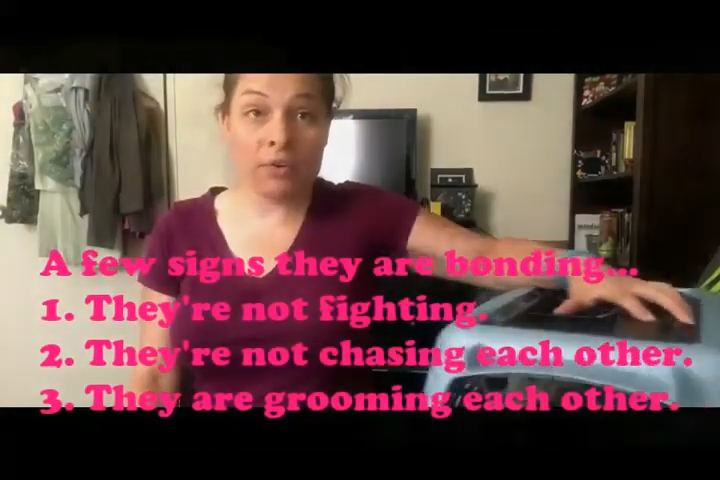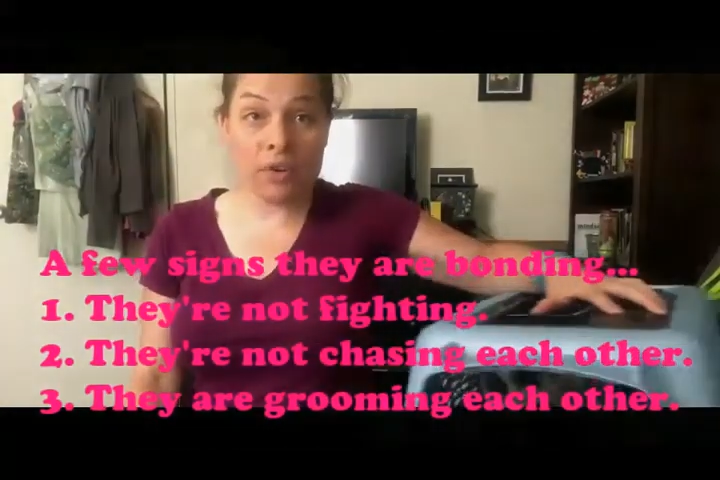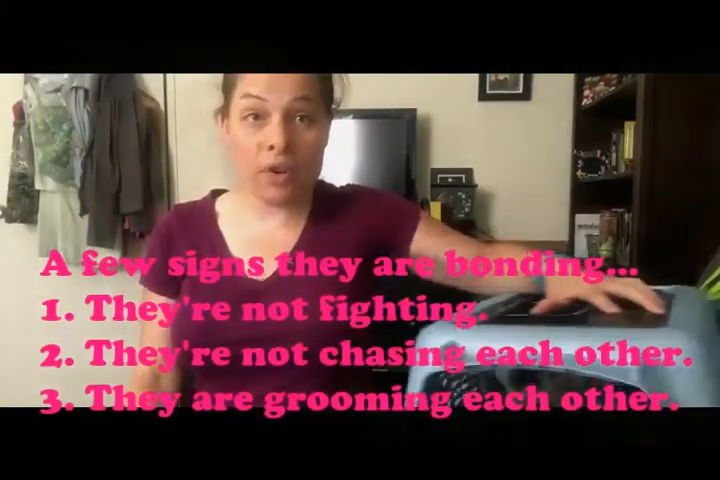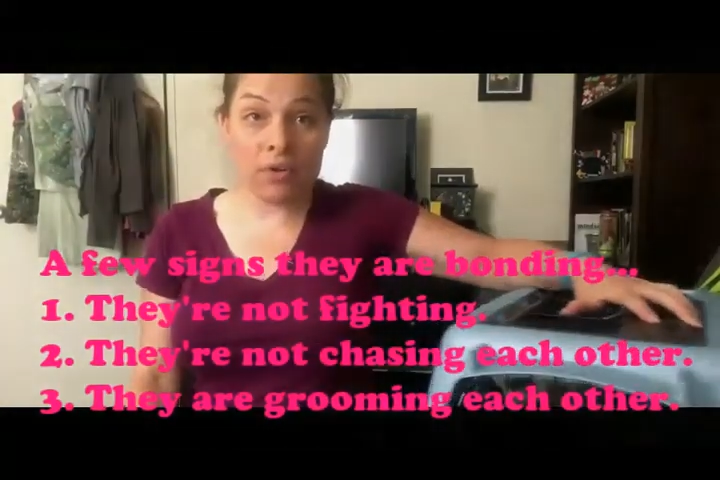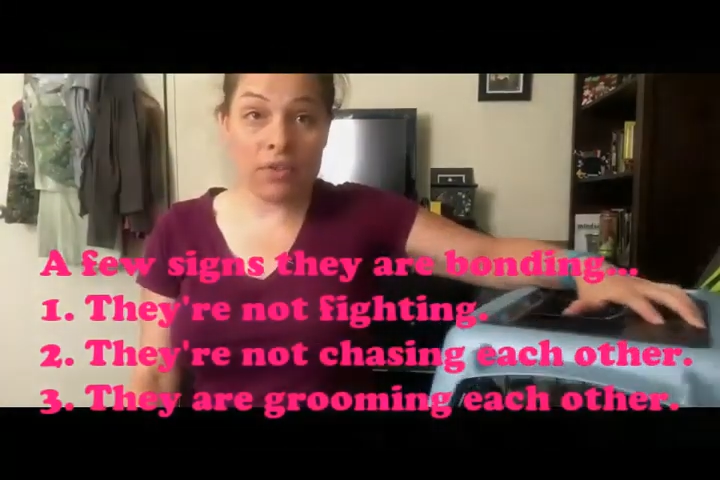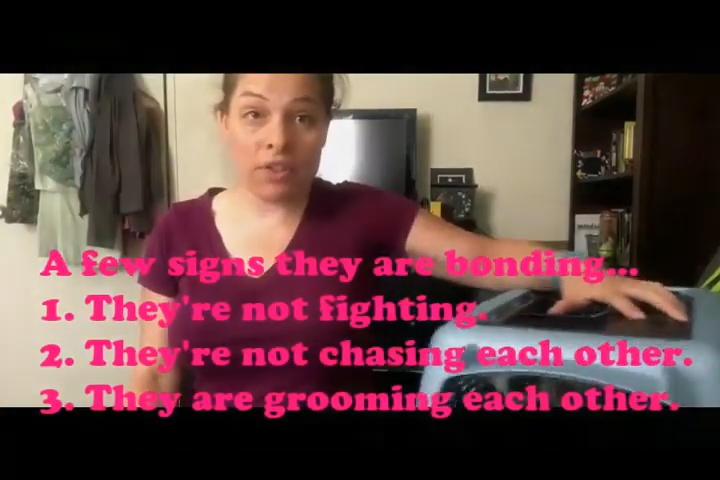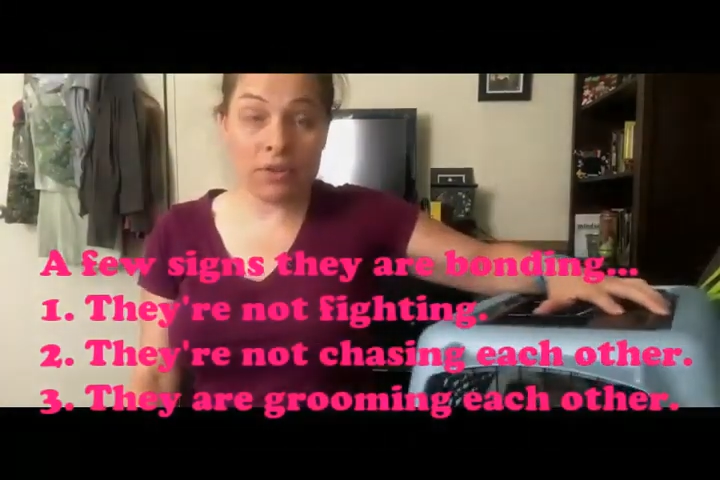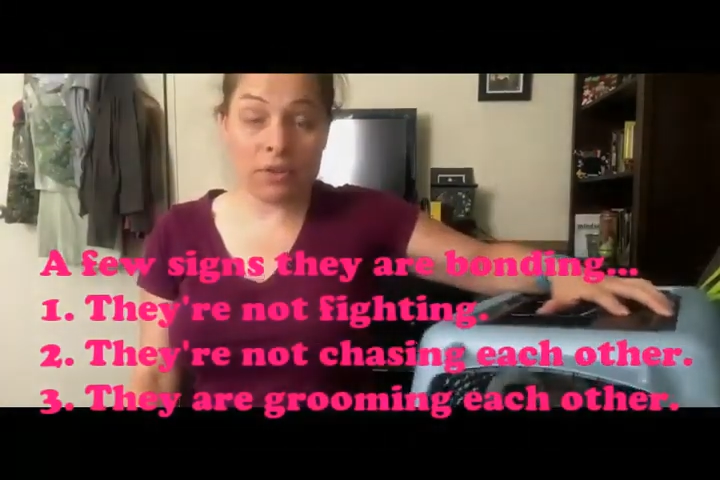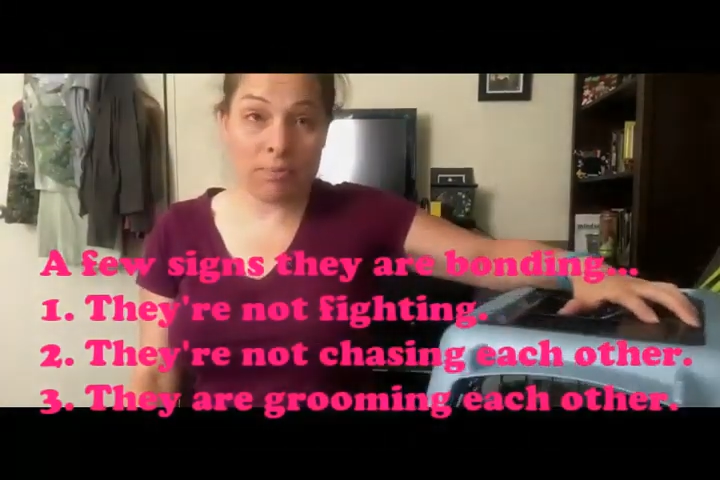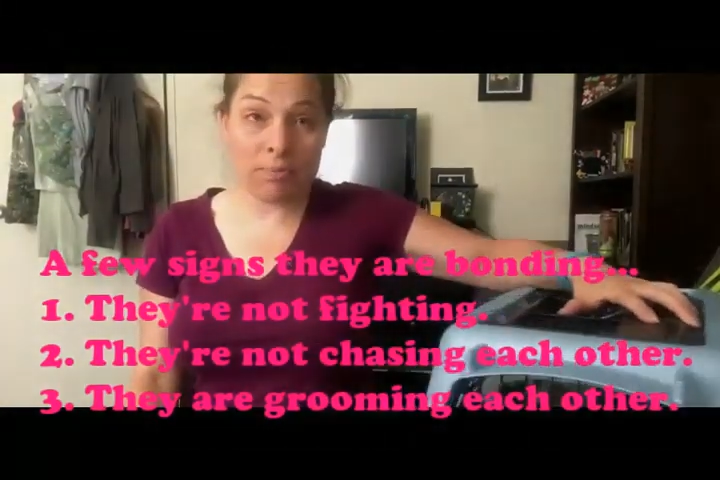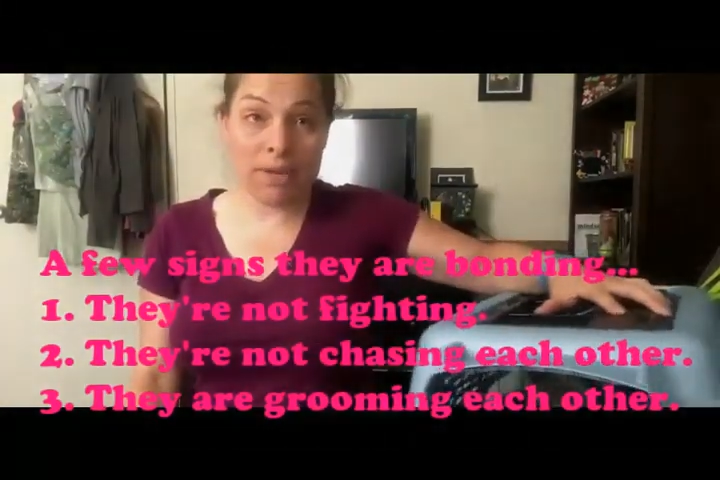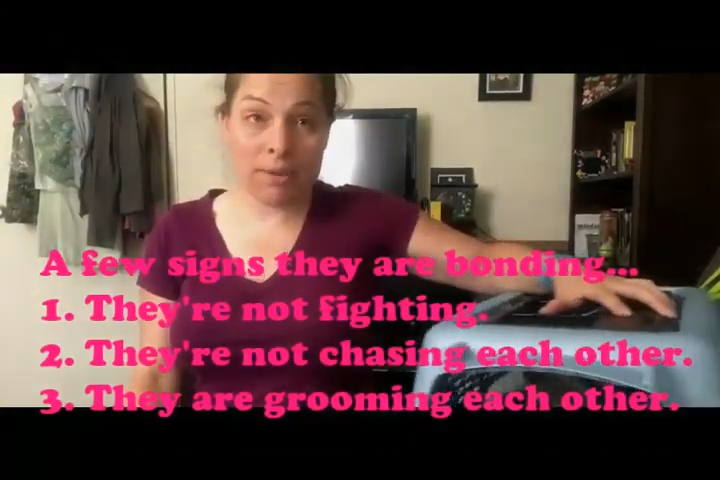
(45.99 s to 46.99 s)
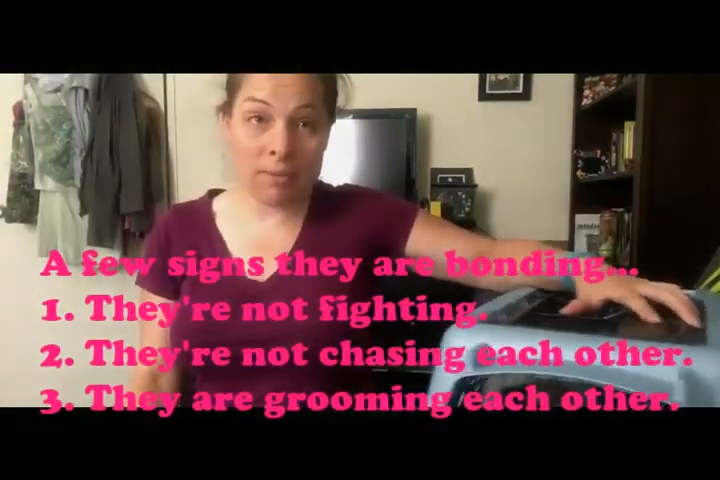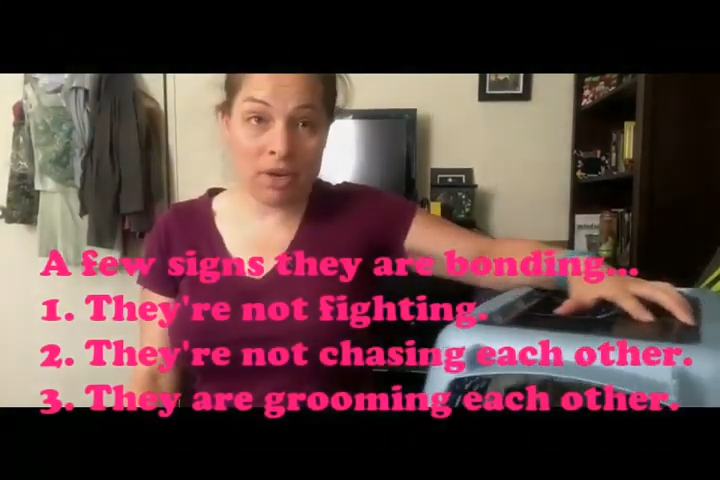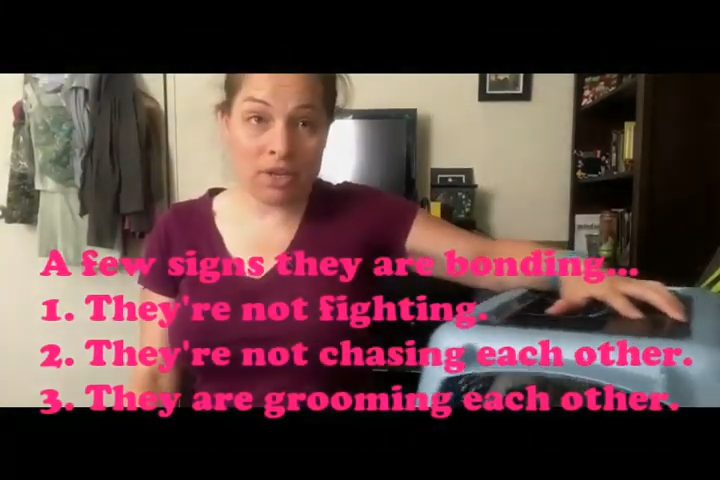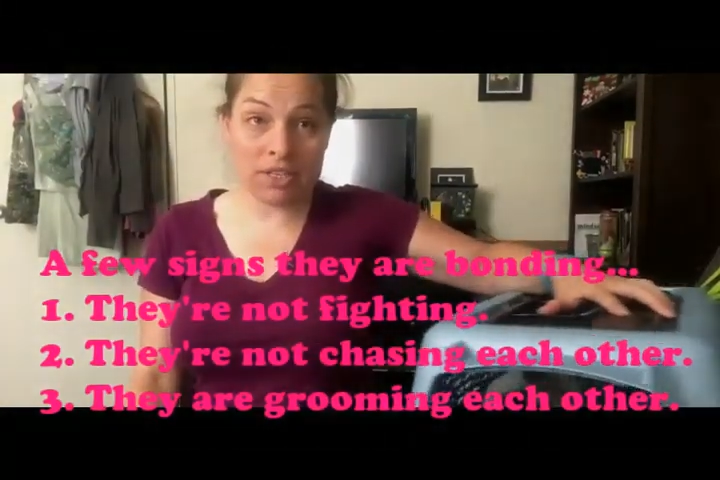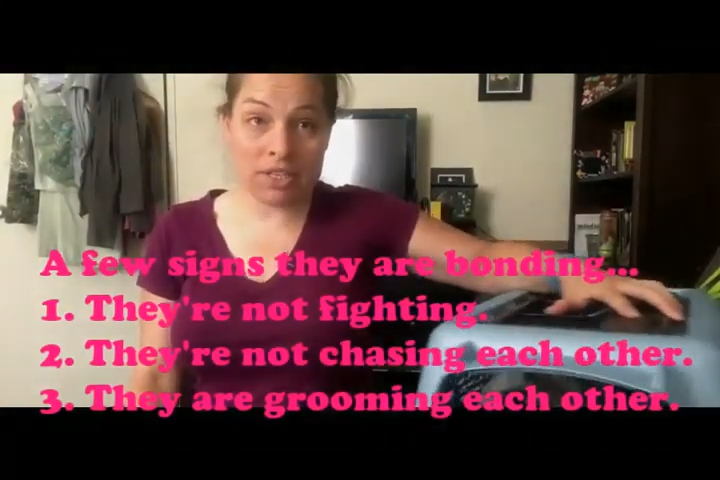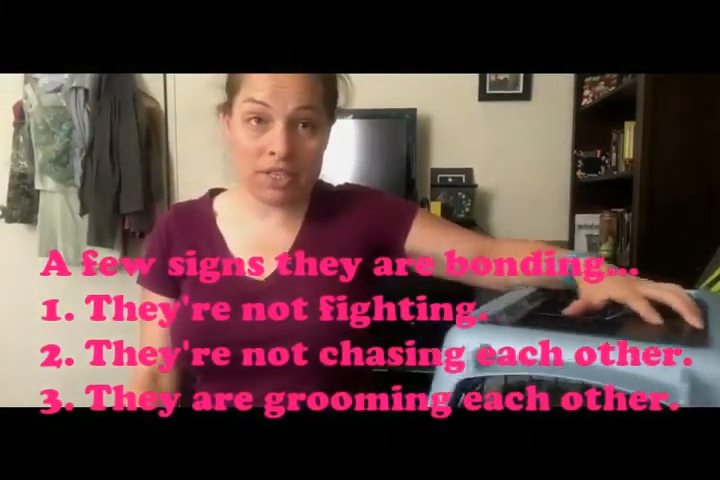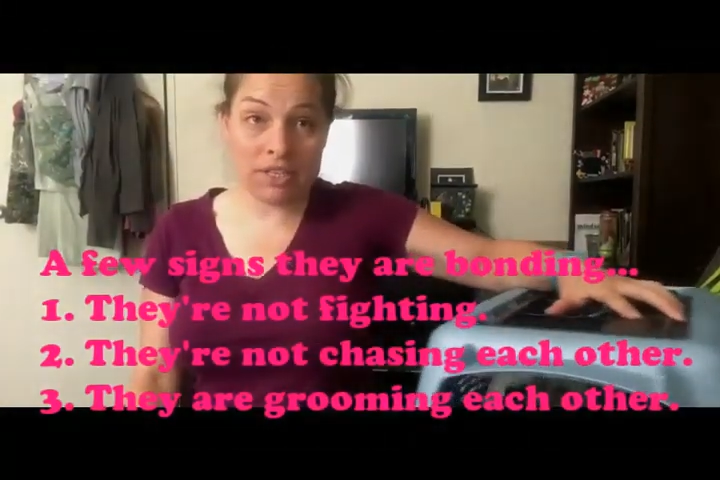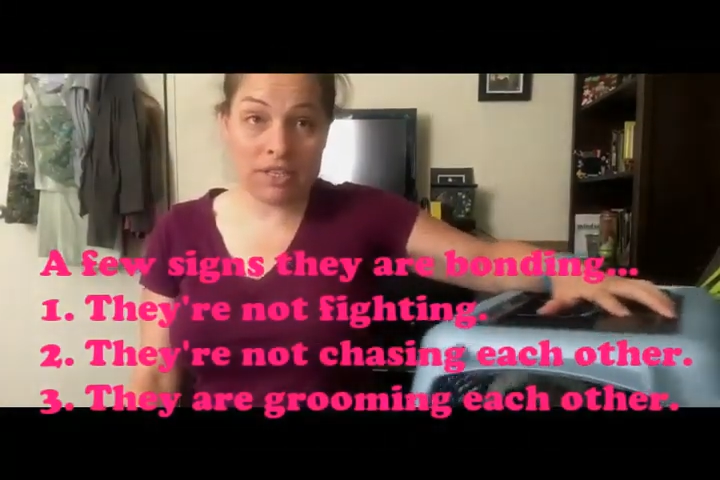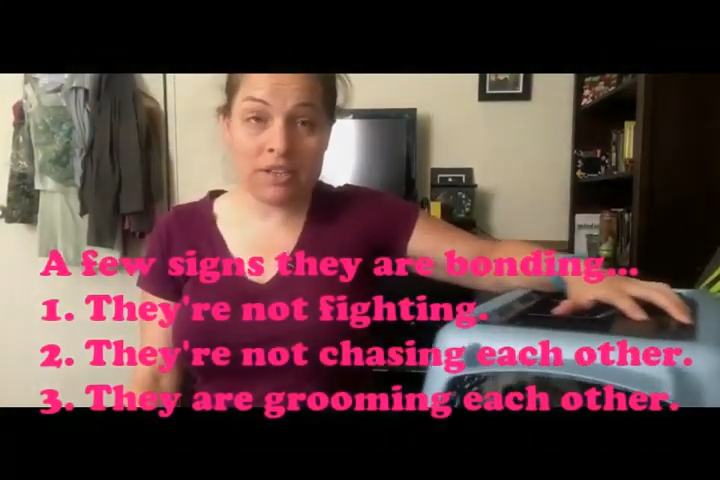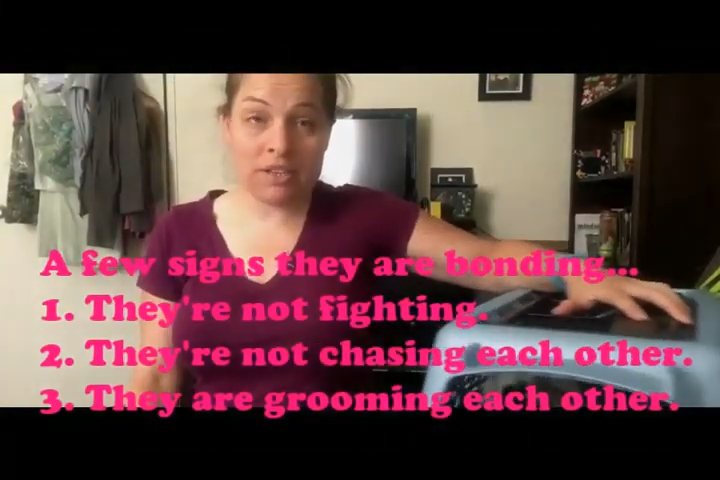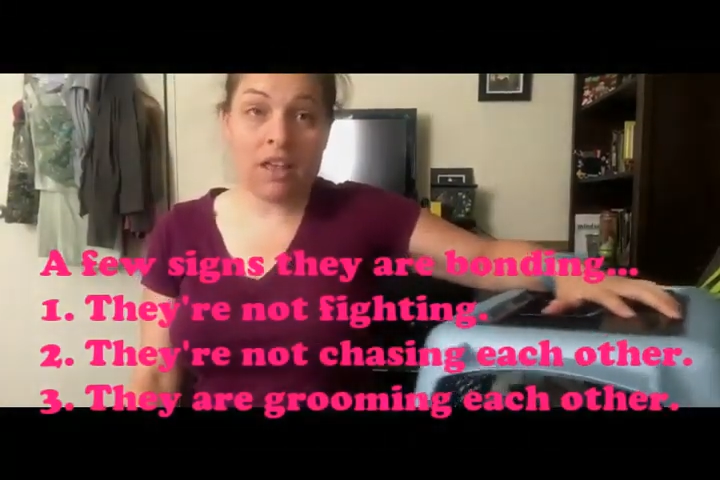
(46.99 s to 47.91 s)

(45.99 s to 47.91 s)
you know that they're being bonded.